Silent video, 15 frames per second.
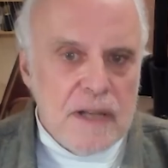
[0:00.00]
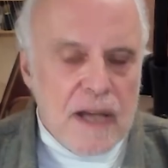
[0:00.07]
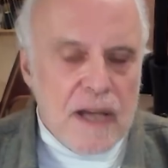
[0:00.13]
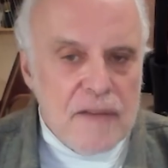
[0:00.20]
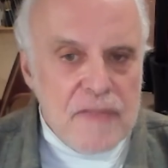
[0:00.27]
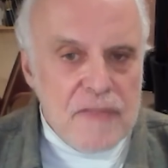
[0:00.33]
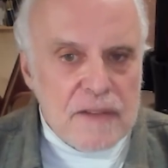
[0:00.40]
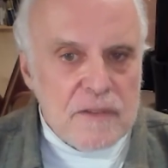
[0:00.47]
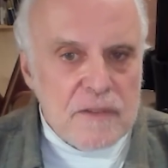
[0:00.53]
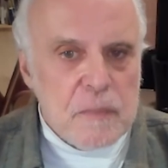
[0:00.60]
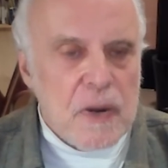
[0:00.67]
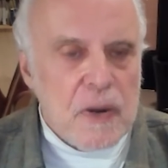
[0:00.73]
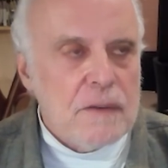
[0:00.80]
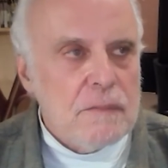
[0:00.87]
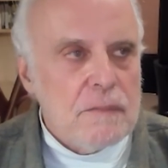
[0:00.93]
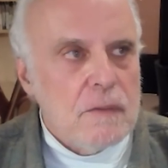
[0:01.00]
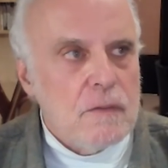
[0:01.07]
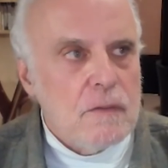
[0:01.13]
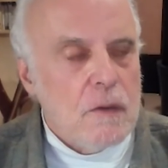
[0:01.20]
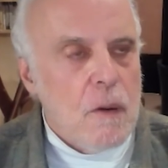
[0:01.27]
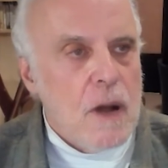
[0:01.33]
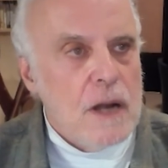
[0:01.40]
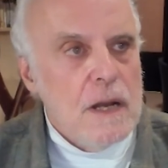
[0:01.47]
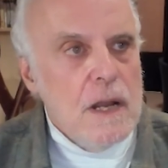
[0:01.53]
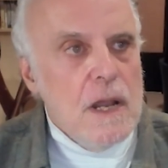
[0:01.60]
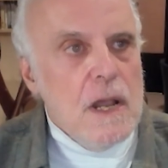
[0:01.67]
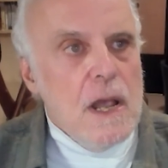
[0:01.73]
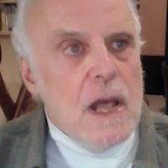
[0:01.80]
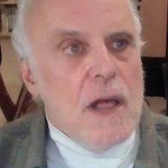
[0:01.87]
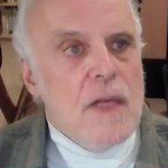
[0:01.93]
to have that suppressed and so on,
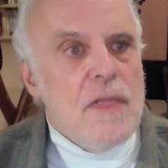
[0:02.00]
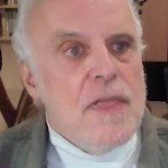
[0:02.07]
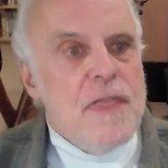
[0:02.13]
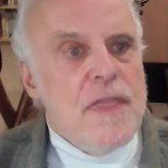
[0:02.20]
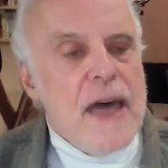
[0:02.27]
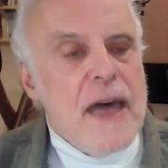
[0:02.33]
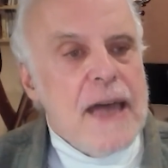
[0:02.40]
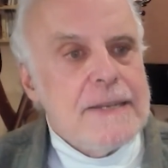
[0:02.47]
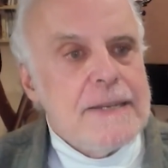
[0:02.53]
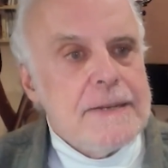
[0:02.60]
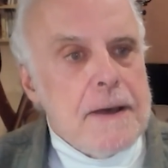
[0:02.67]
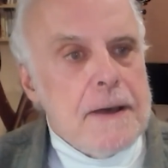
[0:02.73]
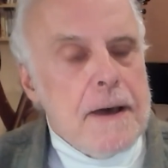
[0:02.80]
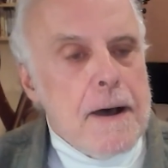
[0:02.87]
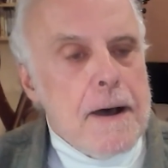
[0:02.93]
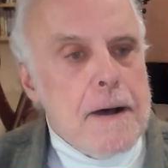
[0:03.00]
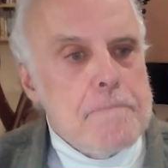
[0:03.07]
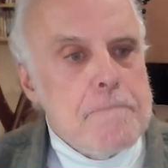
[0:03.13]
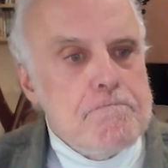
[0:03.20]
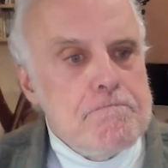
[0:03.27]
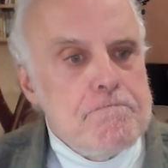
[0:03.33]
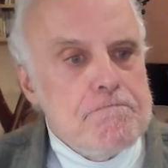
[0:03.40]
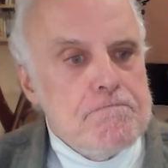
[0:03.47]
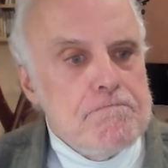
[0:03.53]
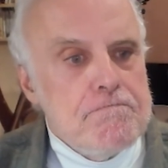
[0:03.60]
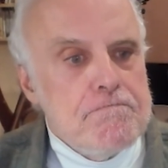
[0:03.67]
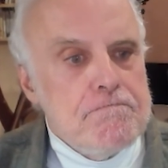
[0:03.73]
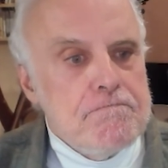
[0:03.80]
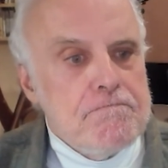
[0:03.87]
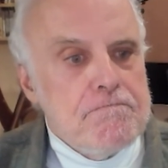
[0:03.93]
that
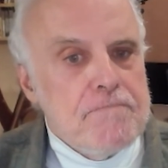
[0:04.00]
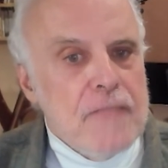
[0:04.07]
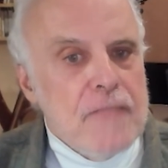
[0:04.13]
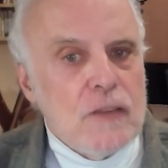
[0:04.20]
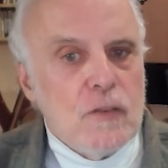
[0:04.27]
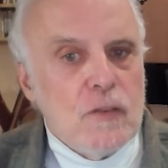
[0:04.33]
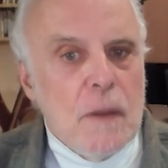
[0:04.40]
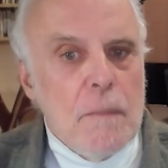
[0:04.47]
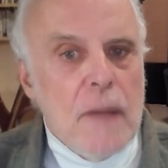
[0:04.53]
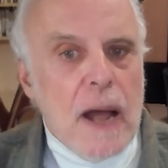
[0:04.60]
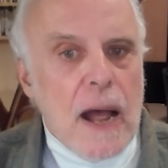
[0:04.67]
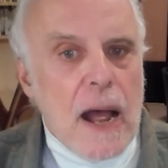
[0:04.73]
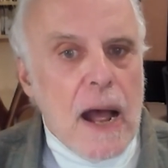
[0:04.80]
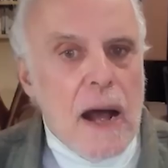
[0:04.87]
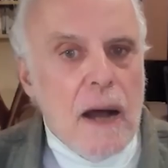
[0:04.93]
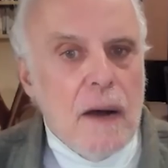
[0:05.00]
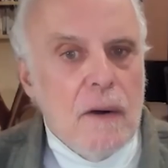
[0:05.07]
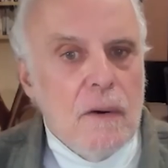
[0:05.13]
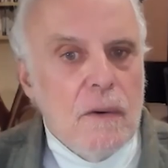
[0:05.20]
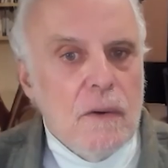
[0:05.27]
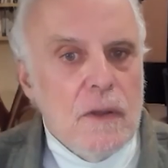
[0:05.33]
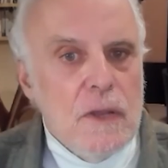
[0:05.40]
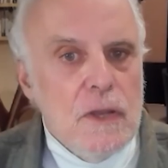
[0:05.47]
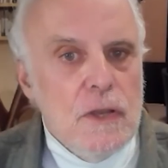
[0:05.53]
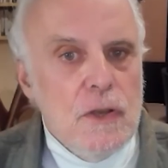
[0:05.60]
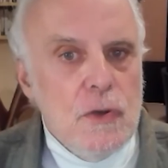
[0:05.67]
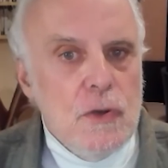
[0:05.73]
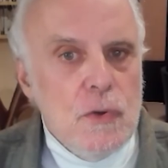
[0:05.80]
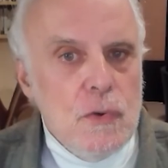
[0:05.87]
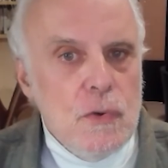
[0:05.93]
that somehow
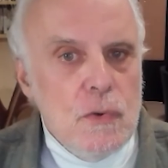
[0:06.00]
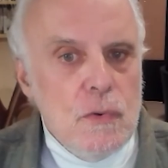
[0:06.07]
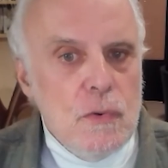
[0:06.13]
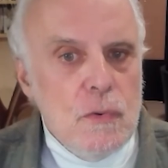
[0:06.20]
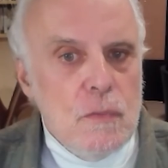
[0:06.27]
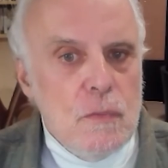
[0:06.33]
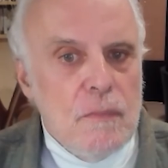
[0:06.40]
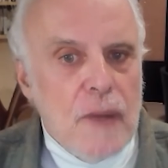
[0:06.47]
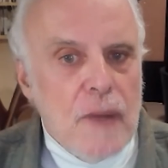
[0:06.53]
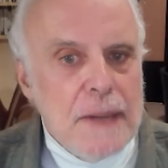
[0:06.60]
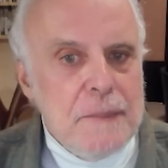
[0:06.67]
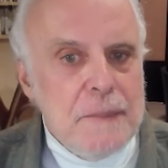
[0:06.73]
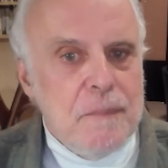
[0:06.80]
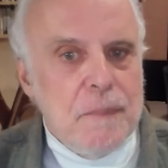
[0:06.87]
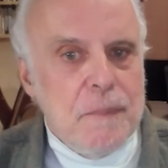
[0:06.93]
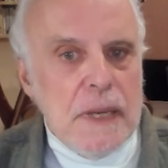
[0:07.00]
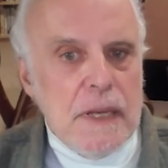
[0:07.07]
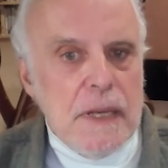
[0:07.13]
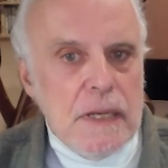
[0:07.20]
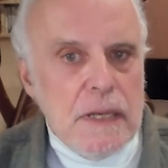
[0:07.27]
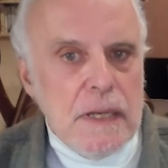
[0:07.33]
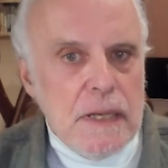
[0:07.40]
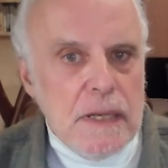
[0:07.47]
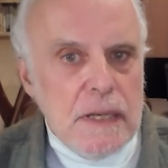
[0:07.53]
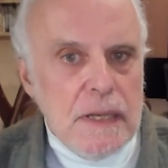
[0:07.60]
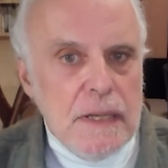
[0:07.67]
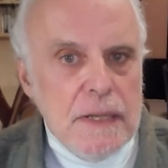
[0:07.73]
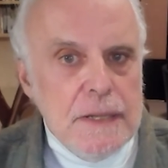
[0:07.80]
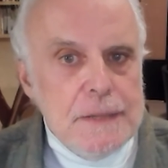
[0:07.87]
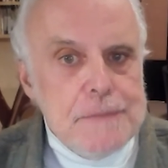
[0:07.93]
you might
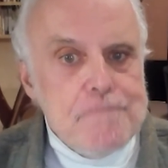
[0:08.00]
be